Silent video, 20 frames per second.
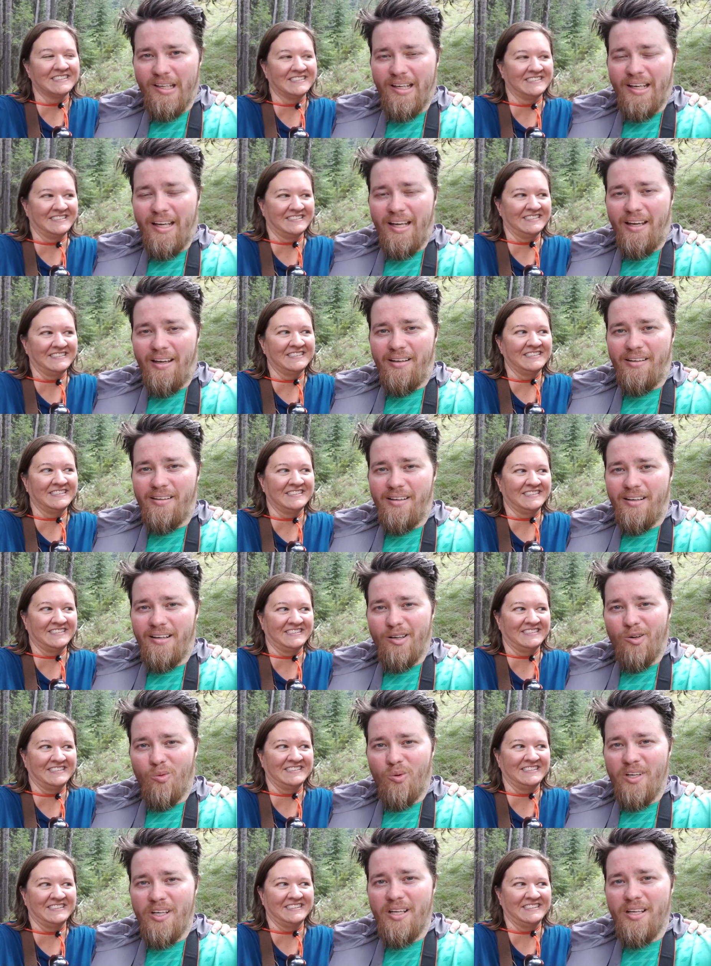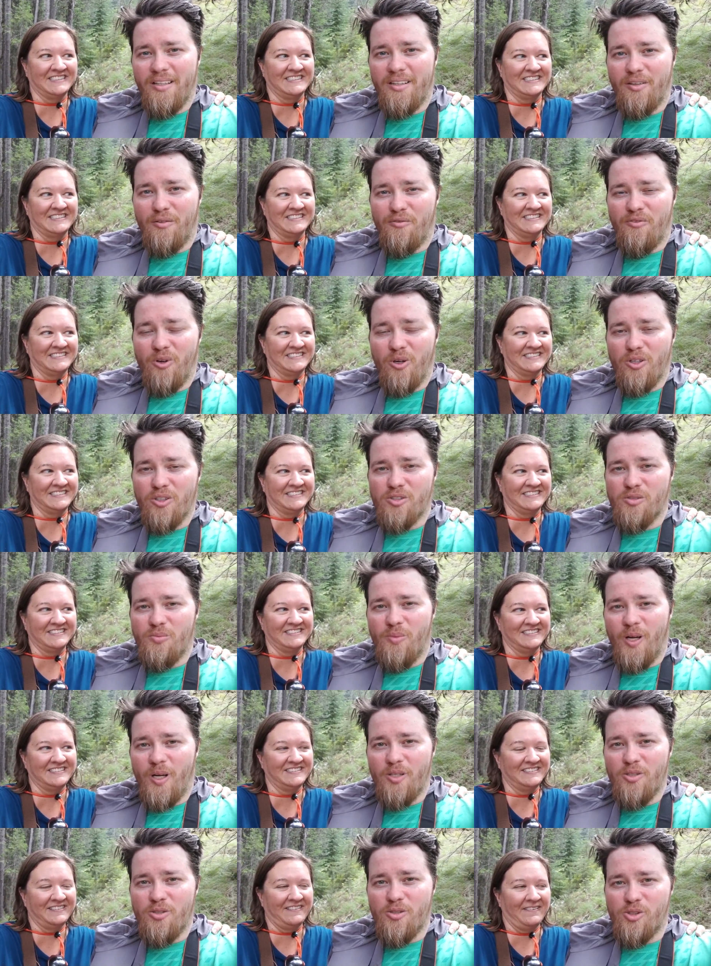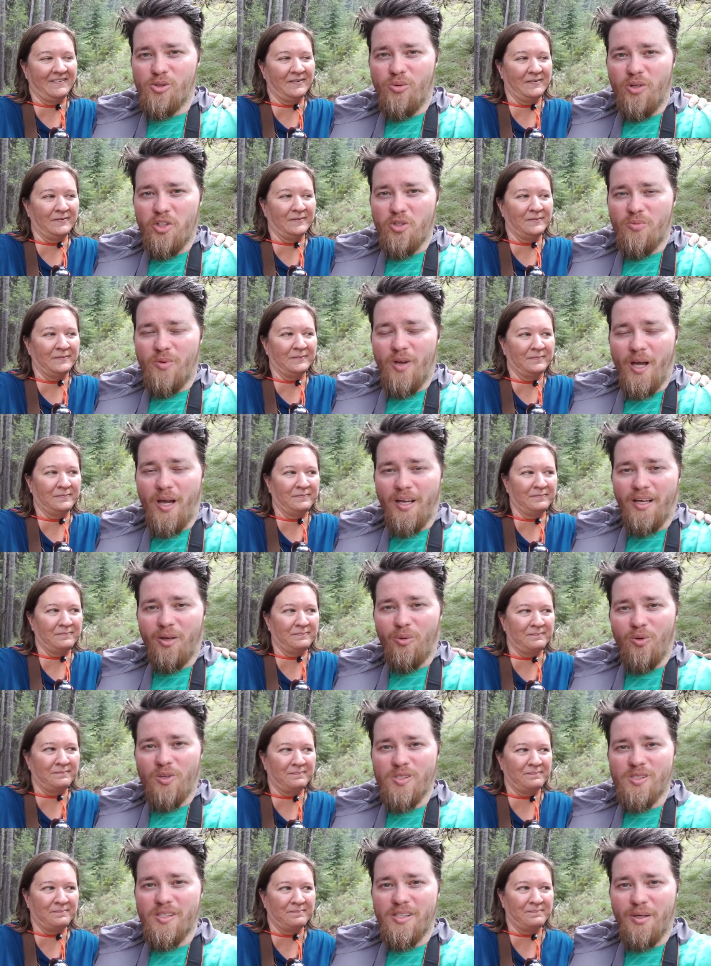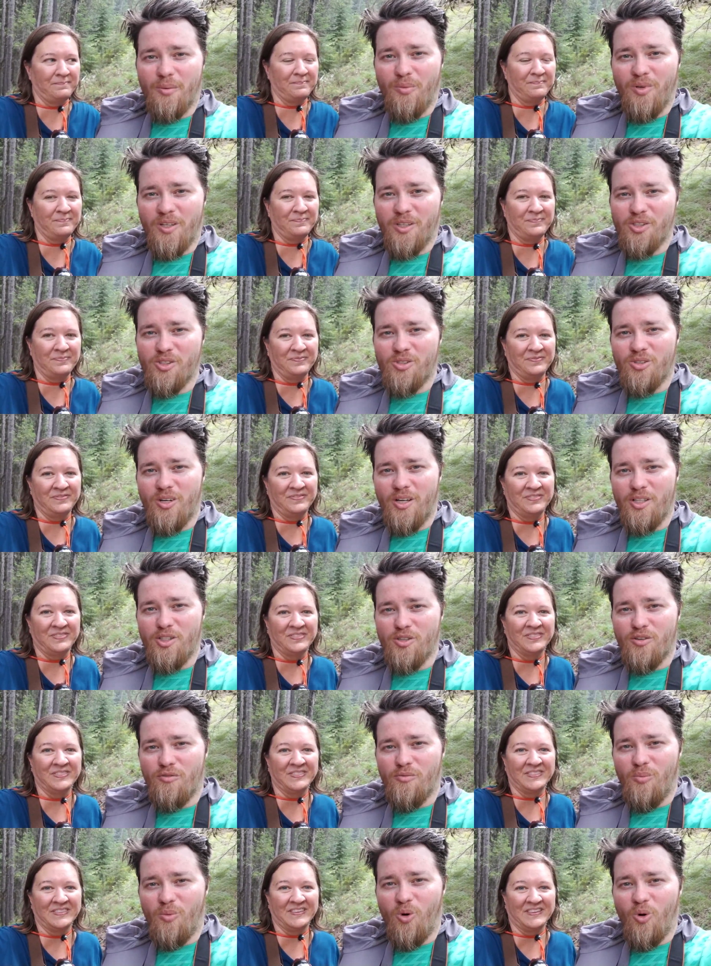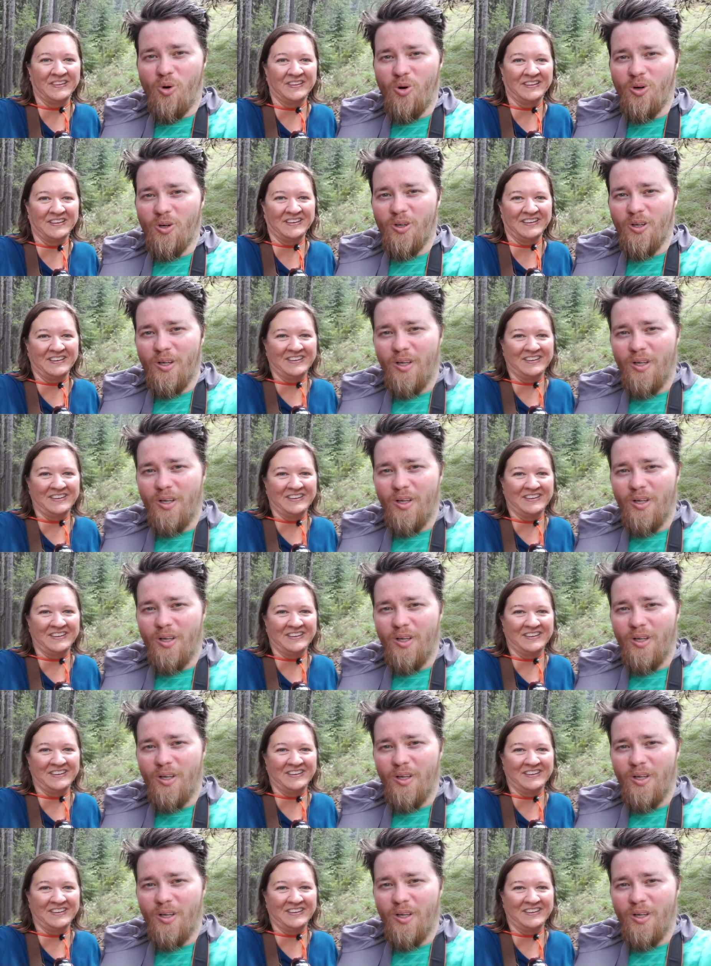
Speaker 1: and uh, we hit the first major switchback and we see a big stretch of more